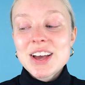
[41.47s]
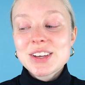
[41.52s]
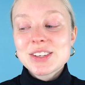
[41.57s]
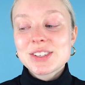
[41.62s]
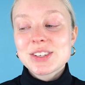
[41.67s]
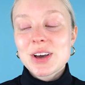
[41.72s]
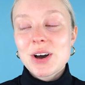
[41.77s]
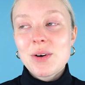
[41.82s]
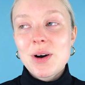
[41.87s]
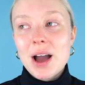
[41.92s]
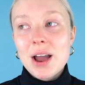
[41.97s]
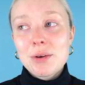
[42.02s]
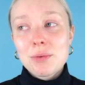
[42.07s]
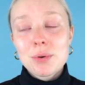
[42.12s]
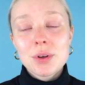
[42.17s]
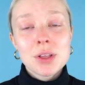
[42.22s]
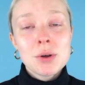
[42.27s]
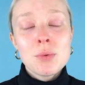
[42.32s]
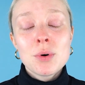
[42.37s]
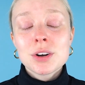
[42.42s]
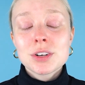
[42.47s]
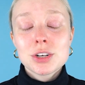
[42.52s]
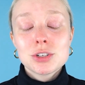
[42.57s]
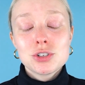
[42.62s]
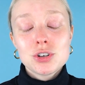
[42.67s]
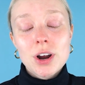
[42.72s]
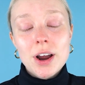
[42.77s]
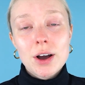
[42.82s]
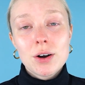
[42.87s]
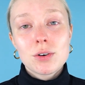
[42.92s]
so I really wanted
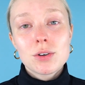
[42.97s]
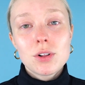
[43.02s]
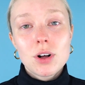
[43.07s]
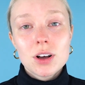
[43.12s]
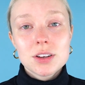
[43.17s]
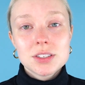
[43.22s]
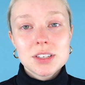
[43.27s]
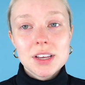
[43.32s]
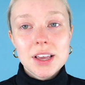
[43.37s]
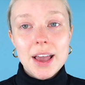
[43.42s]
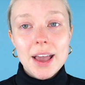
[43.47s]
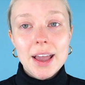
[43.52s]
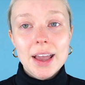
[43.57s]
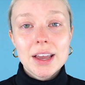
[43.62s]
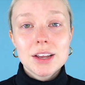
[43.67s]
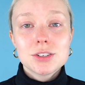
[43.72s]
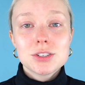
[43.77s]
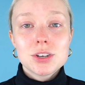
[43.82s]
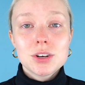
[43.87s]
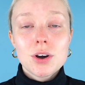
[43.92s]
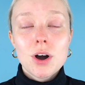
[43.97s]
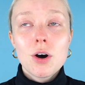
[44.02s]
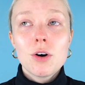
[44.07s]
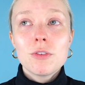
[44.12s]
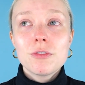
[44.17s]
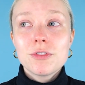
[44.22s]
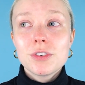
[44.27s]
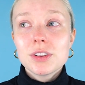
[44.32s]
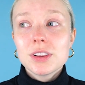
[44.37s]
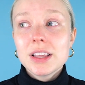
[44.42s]
to try out Glossier to
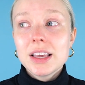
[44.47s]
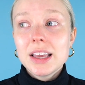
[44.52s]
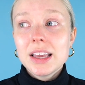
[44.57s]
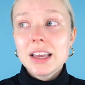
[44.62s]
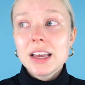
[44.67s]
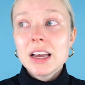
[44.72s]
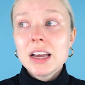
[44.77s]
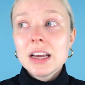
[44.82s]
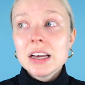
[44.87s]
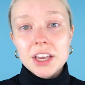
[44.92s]
hopefully